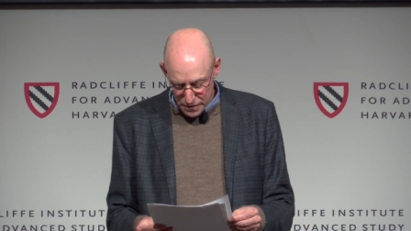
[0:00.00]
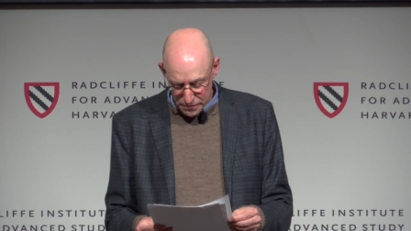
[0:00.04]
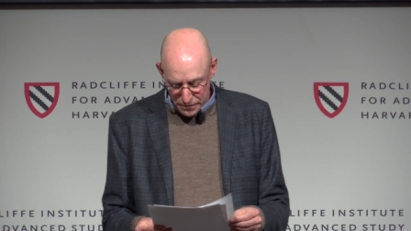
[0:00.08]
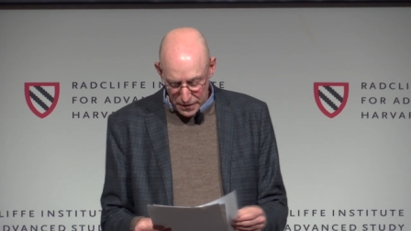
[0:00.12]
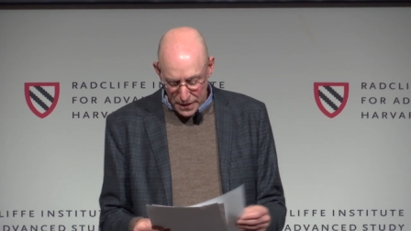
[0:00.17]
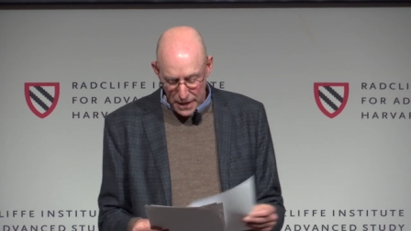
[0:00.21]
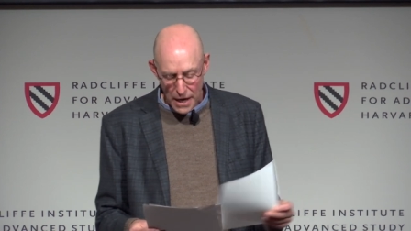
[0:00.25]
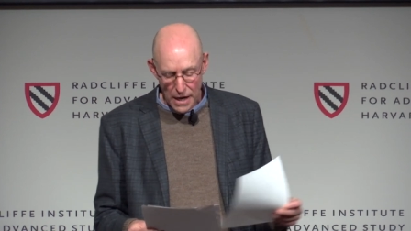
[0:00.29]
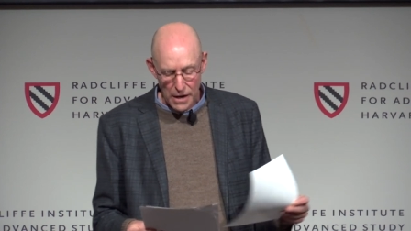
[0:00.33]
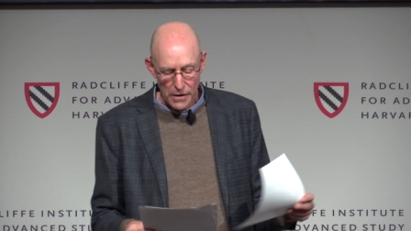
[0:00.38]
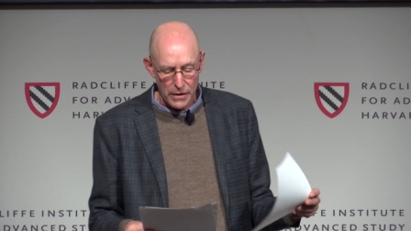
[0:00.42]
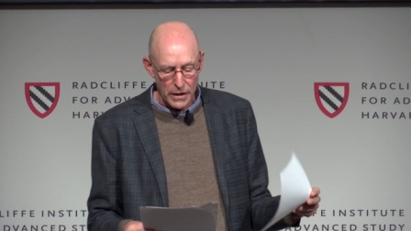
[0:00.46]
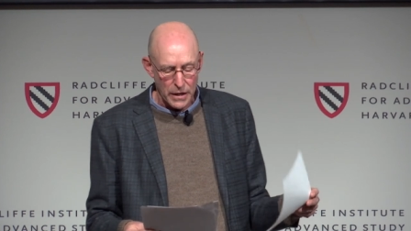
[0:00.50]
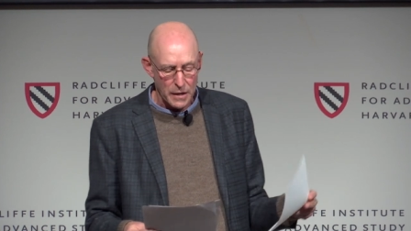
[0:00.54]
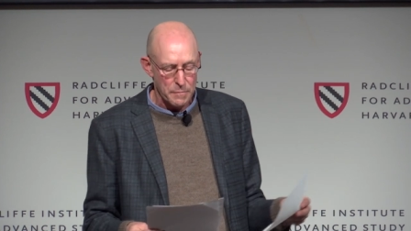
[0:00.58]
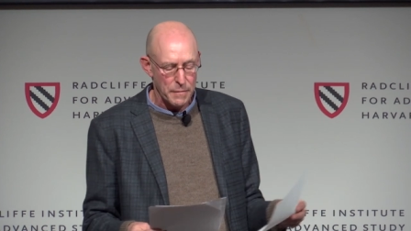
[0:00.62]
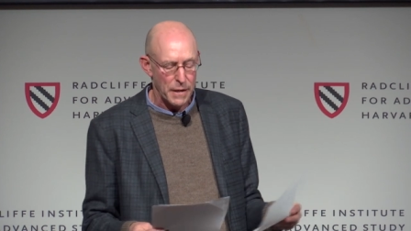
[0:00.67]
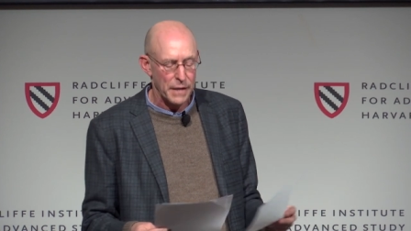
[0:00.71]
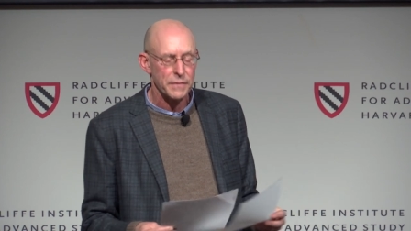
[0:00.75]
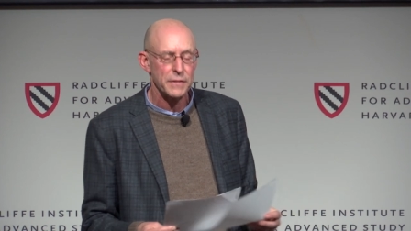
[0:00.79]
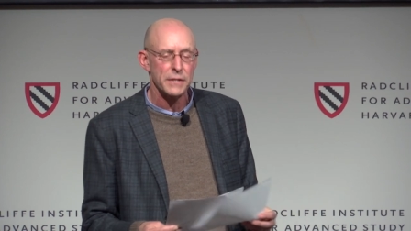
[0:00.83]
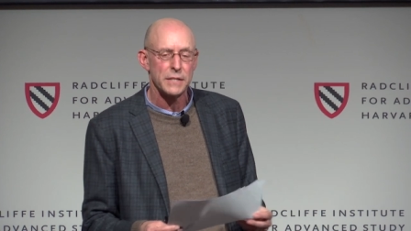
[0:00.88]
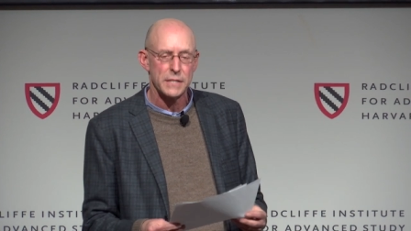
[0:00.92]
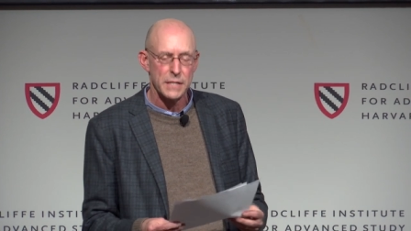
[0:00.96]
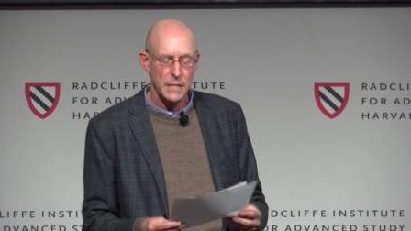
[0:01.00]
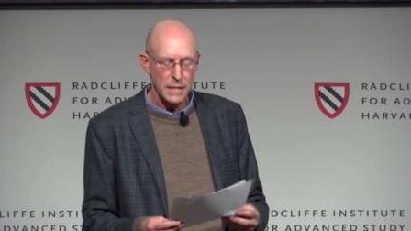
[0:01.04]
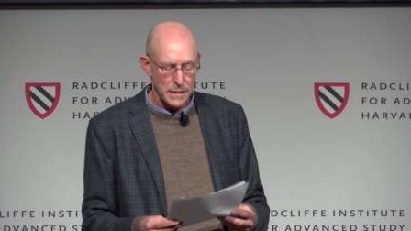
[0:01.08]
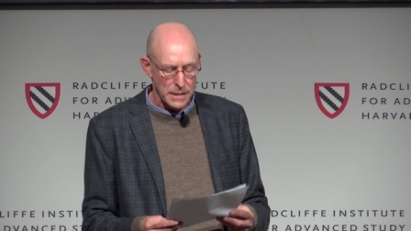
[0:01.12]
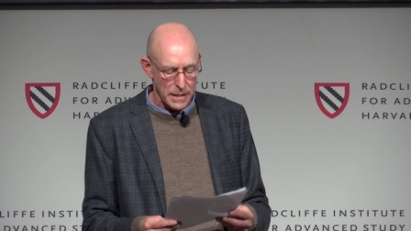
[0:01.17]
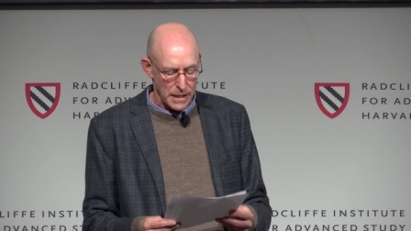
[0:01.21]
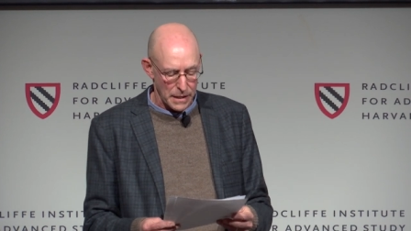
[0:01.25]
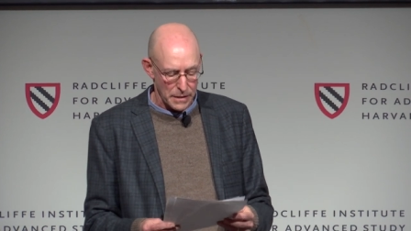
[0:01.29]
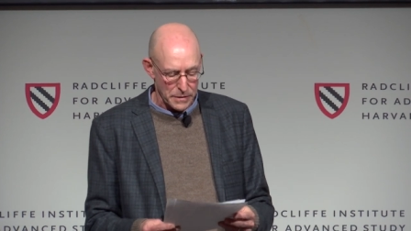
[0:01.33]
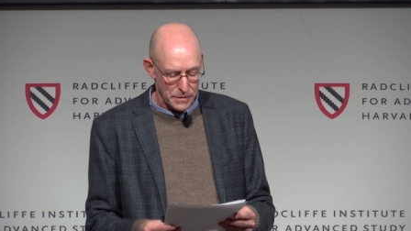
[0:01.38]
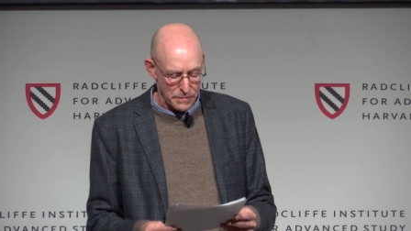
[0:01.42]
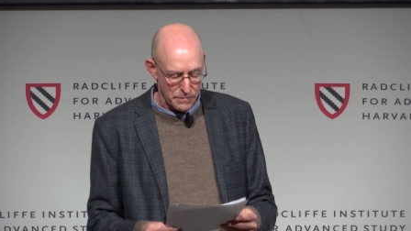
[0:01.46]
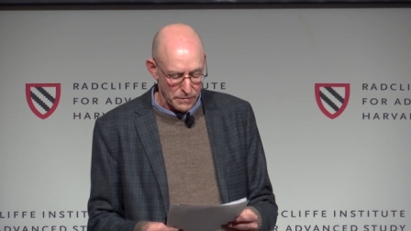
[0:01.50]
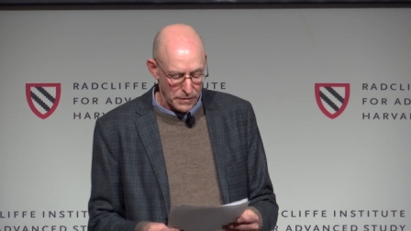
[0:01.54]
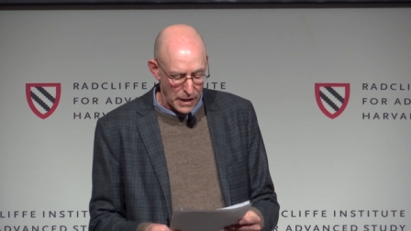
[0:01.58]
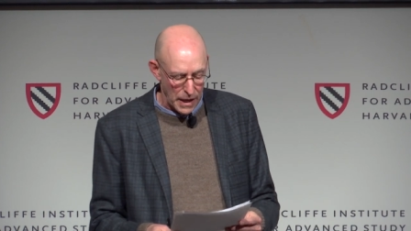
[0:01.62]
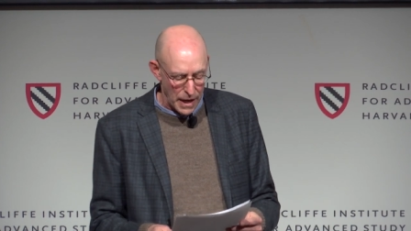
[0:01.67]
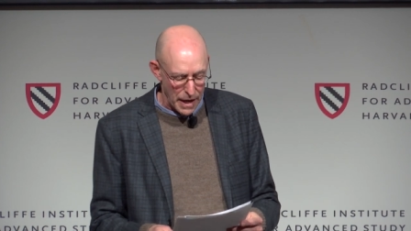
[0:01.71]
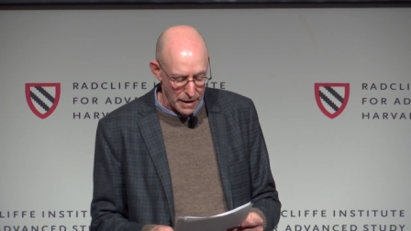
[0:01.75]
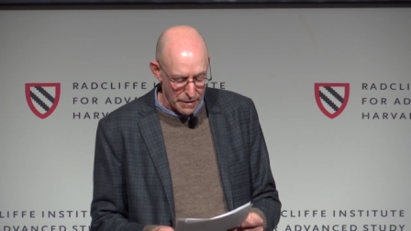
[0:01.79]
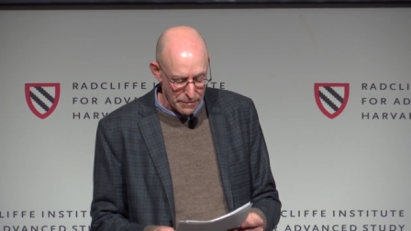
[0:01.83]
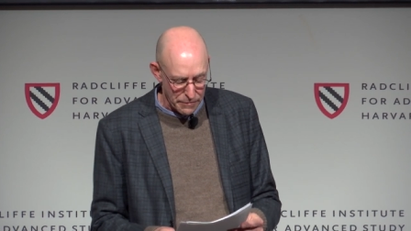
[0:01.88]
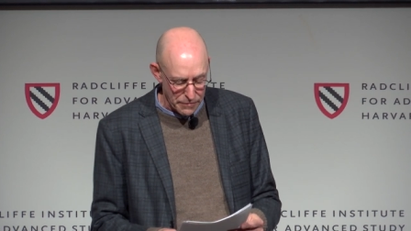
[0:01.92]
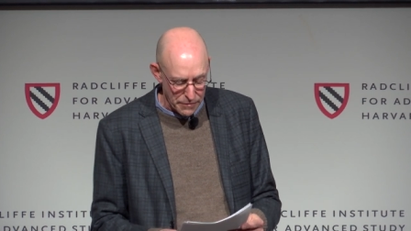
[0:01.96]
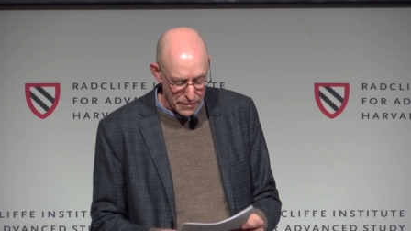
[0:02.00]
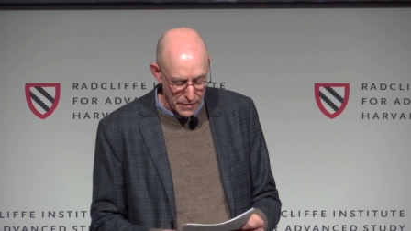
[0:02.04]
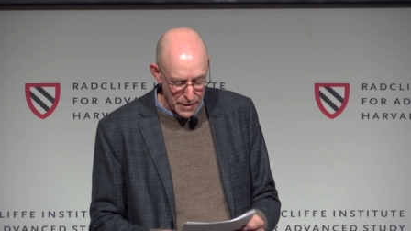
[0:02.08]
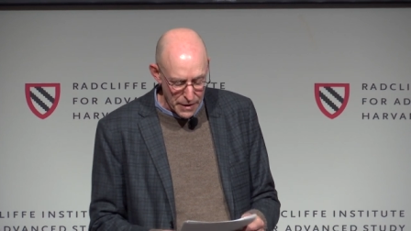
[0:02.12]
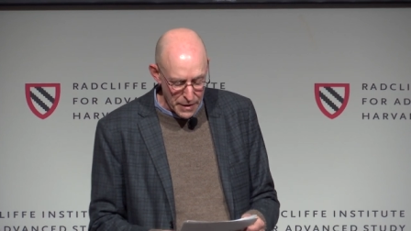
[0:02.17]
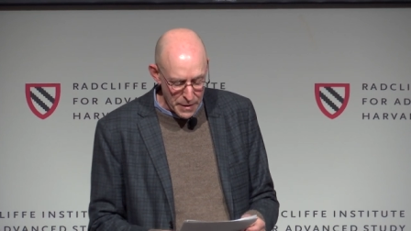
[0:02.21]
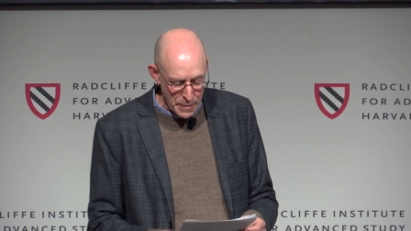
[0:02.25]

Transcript: of caring about the details of life